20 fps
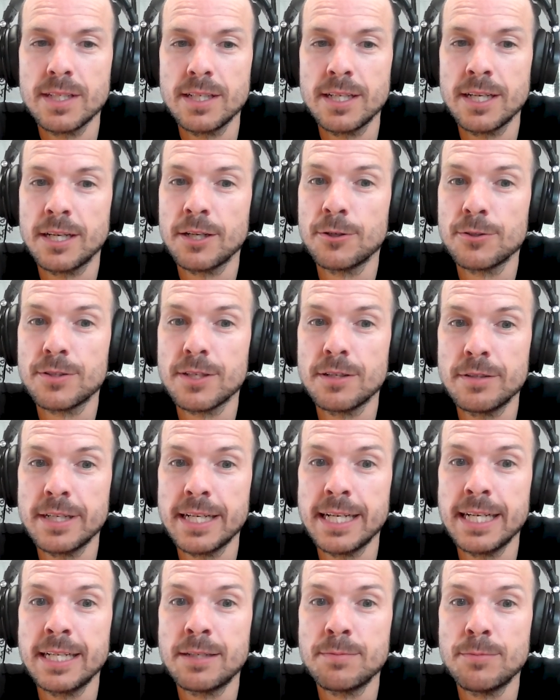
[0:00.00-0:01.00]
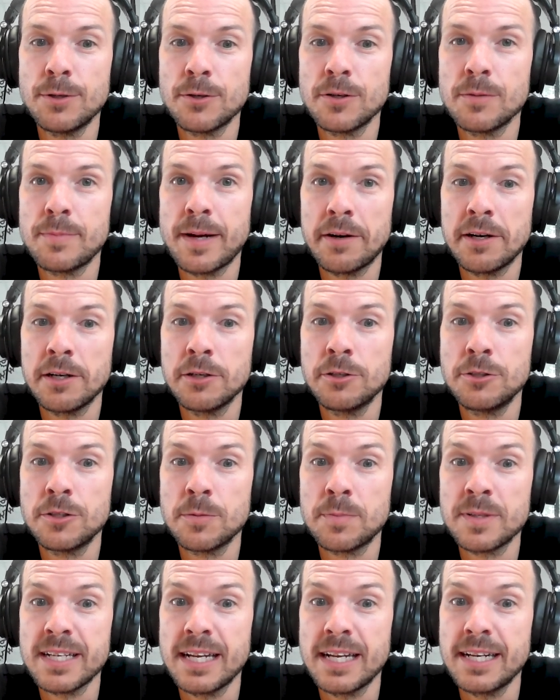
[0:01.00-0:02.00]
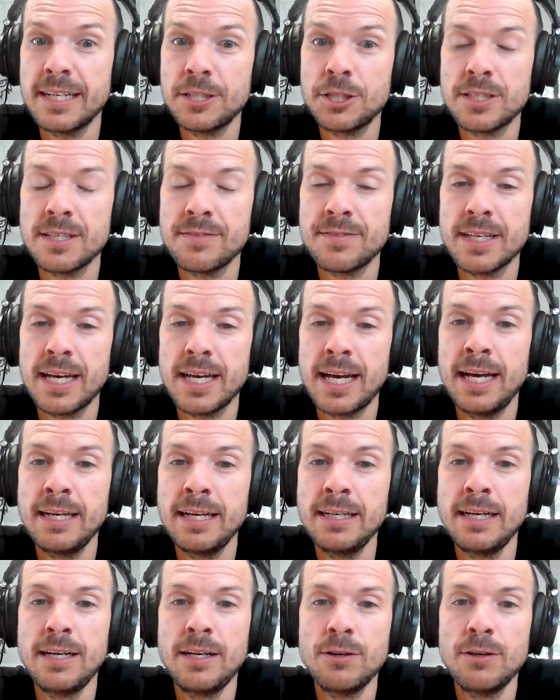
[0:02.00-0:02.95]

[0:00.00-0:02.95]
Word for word: You can also read more about our 100% initiative there